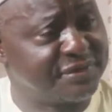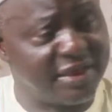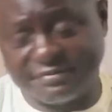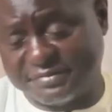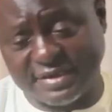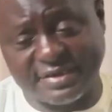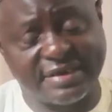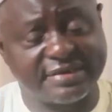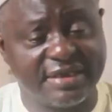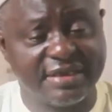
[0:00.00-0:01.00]
I have said
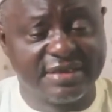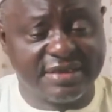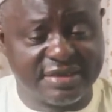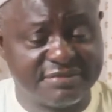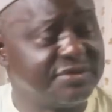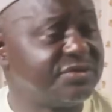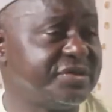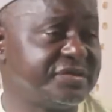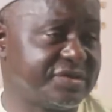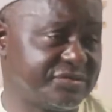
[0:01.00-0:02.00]
that even to his